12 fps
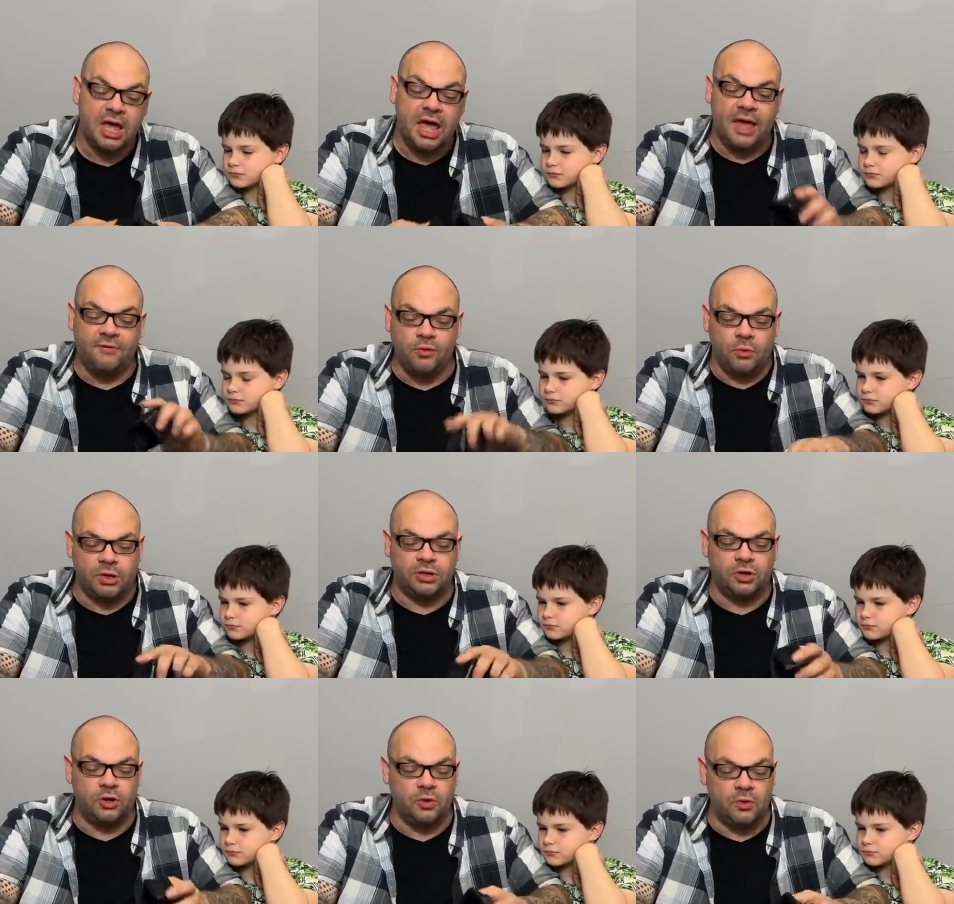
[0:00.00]
Speaker 1: If you want to
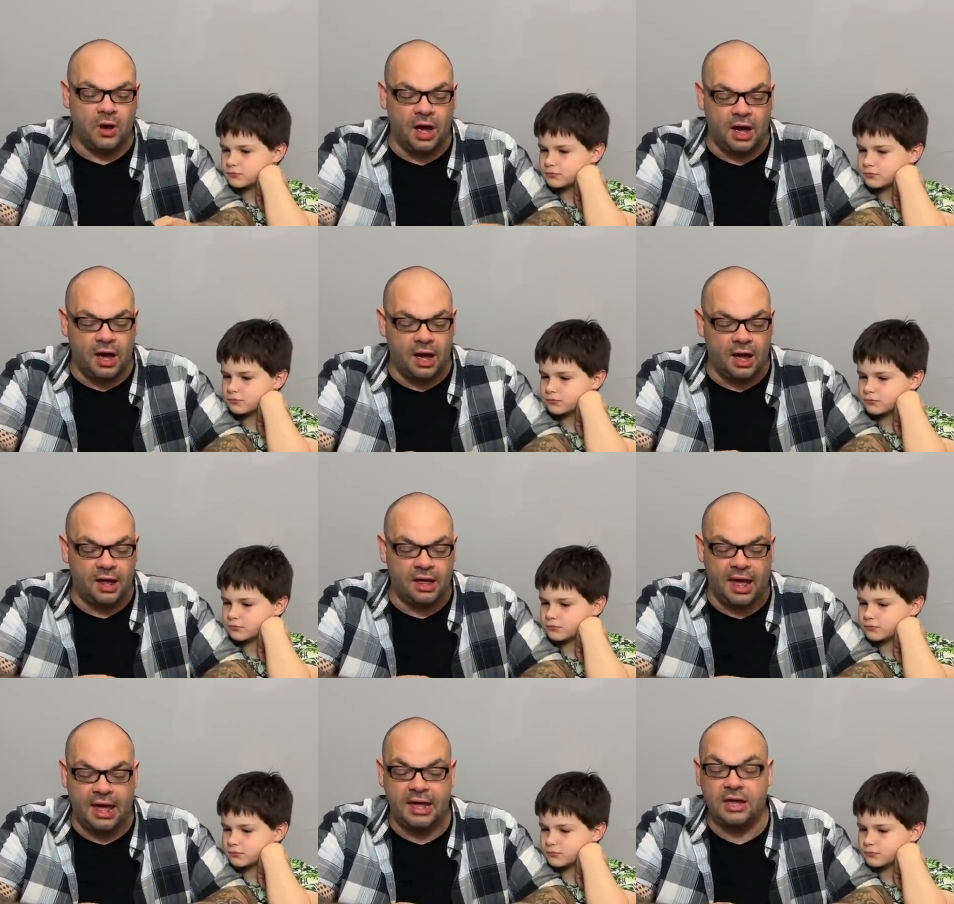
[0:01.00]
do uh,
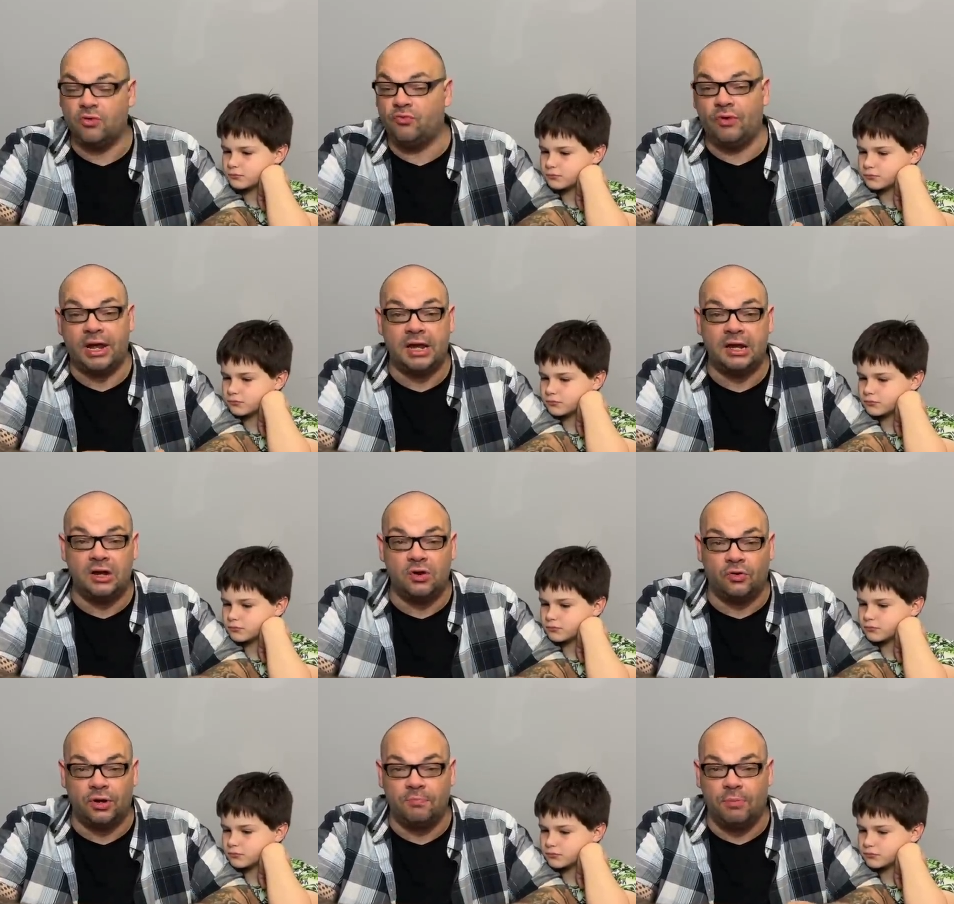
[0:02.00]
a ring or
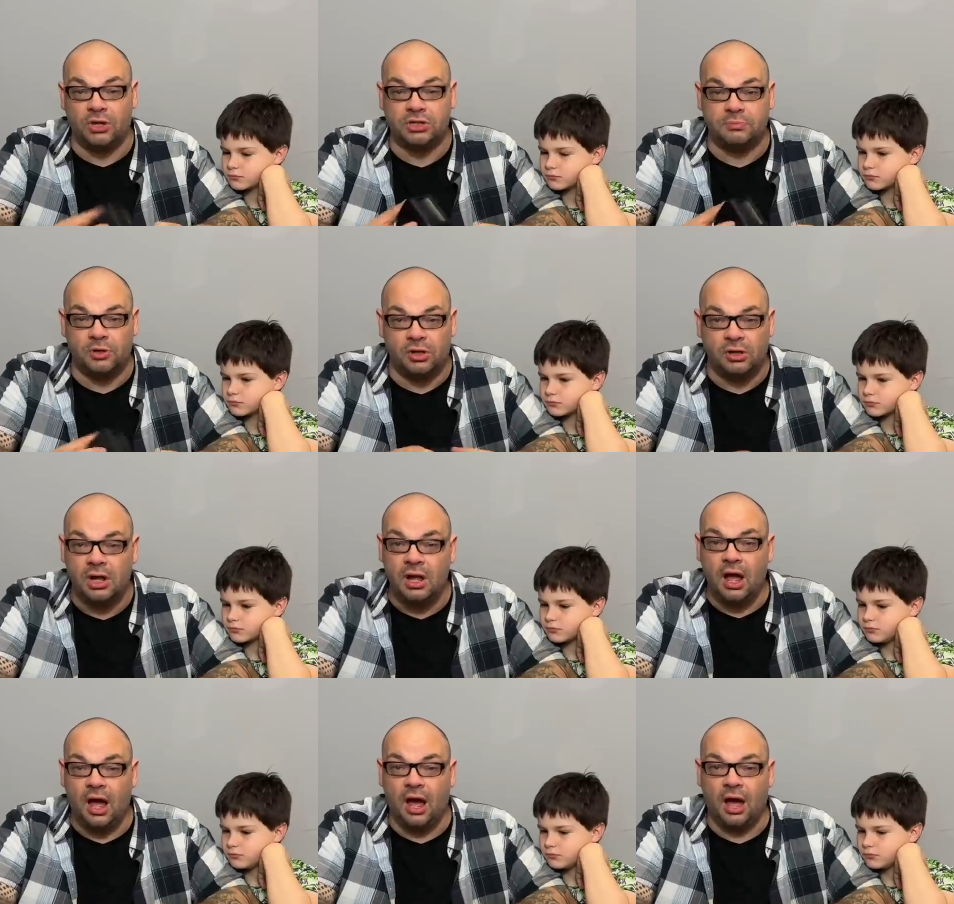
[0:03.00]
an impossible
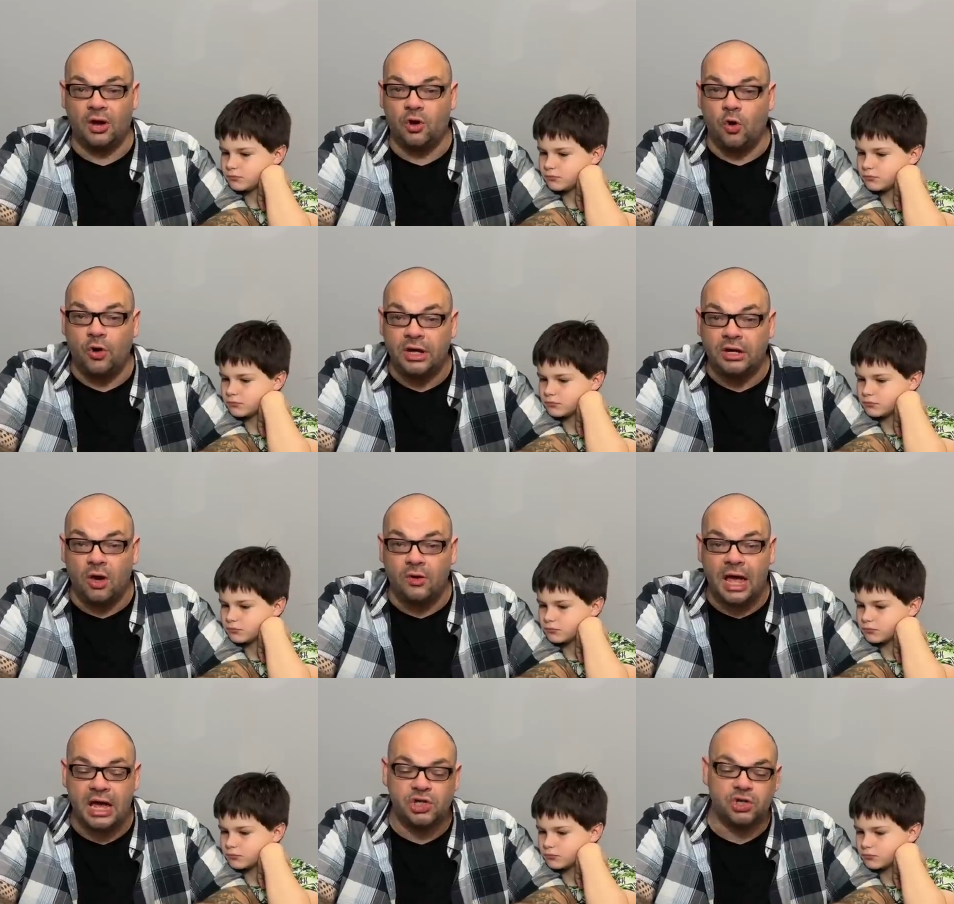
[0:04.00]
uh, coin
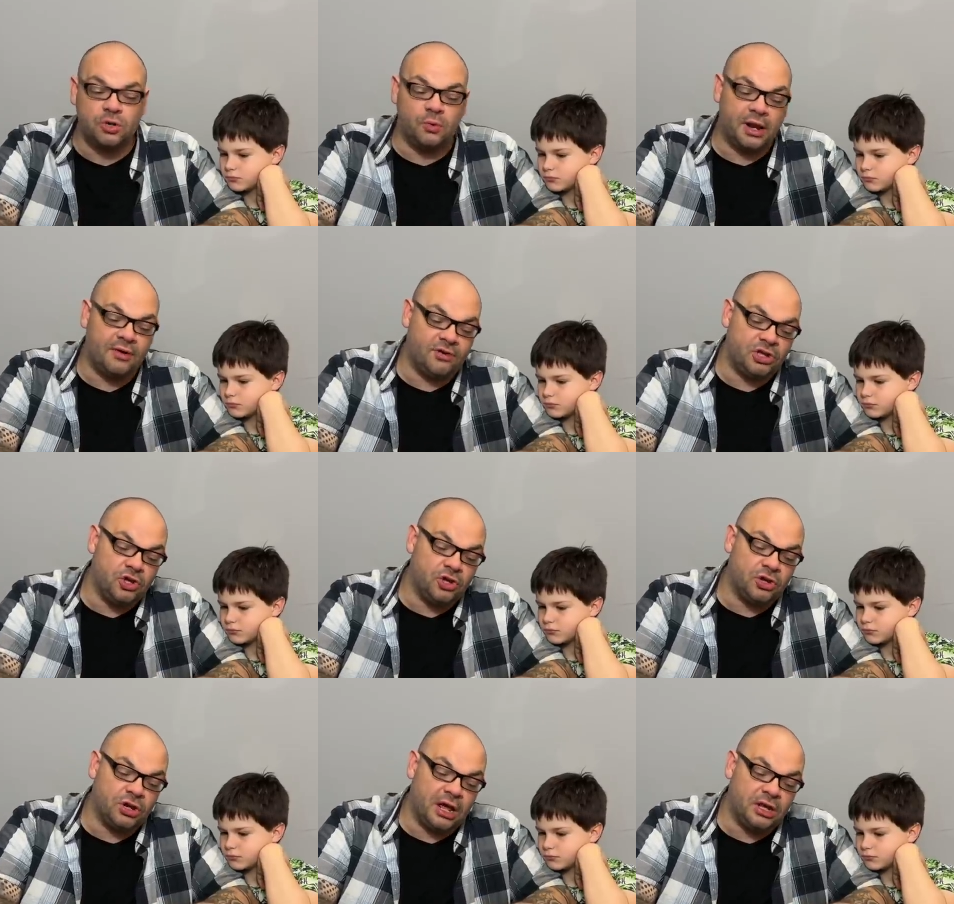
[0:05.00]
location or whatever you
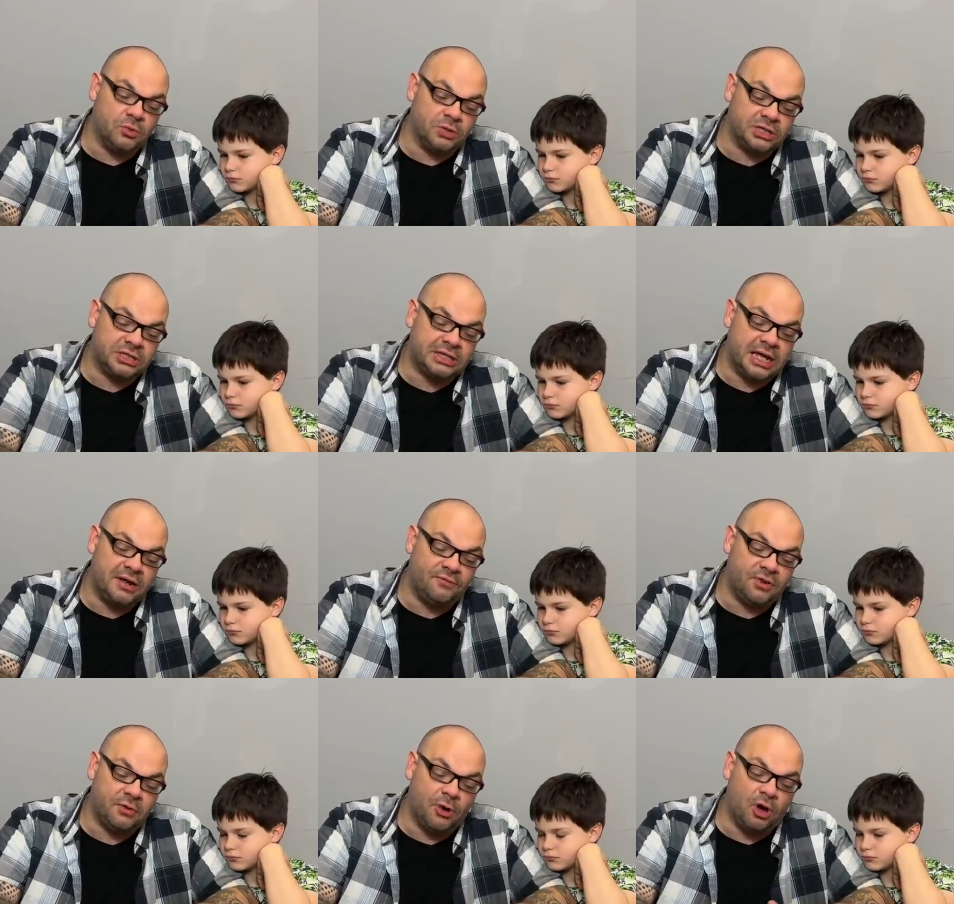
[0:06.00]
can and you want to steal it from
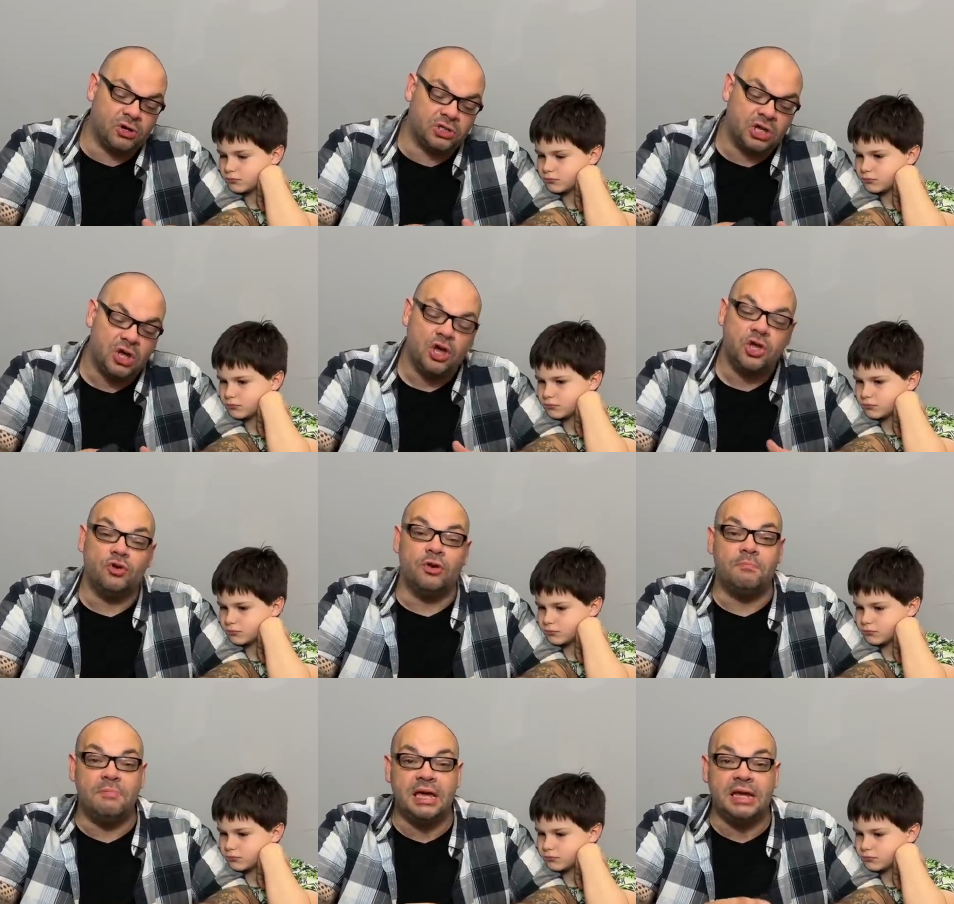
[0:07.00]
the box you're
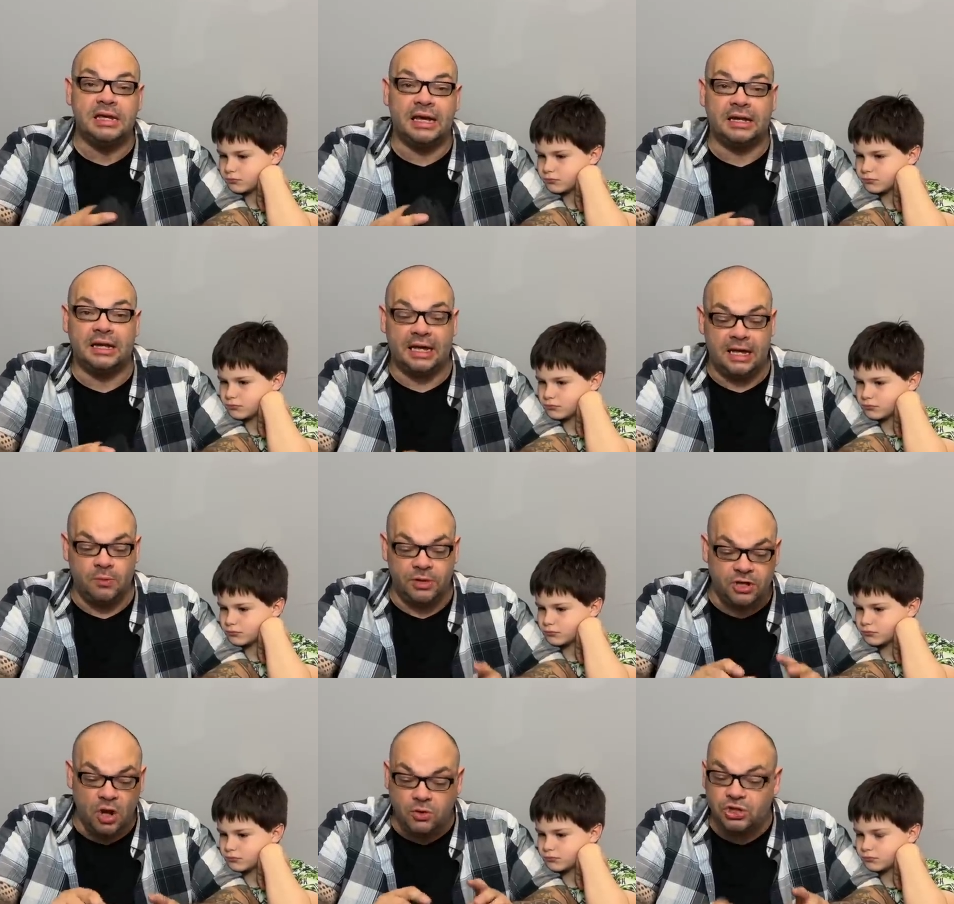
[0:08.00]
immediately with
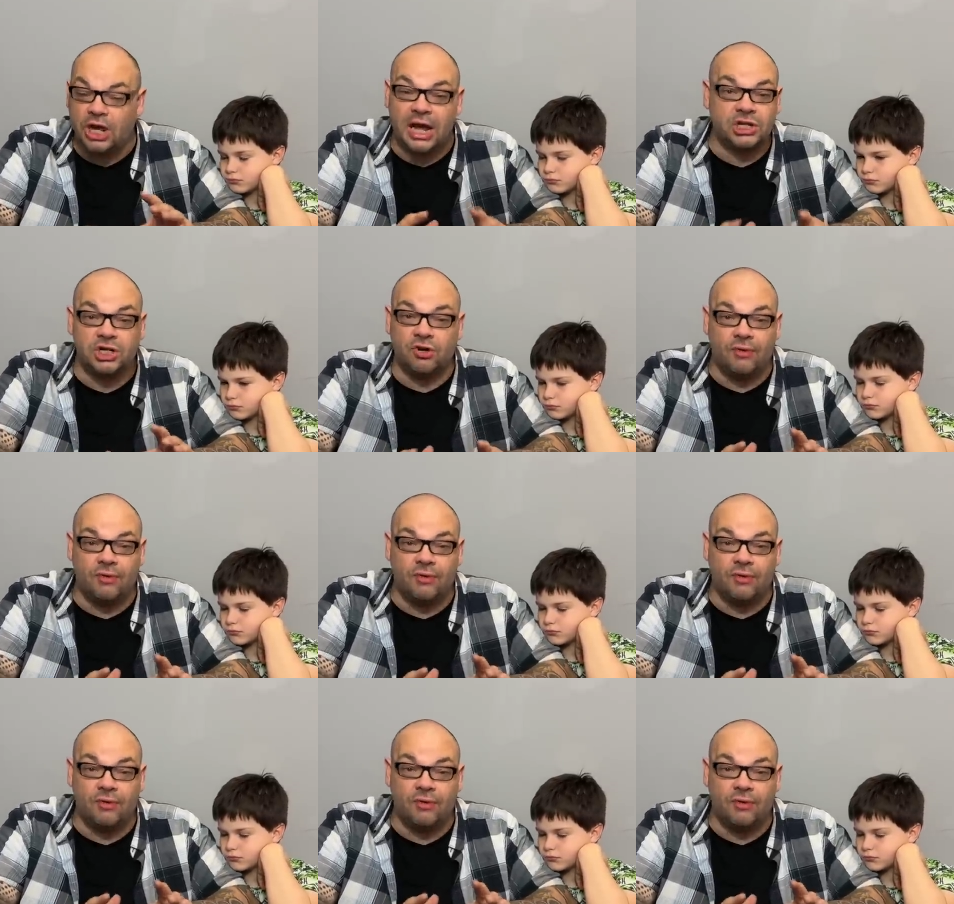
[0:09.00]
no changing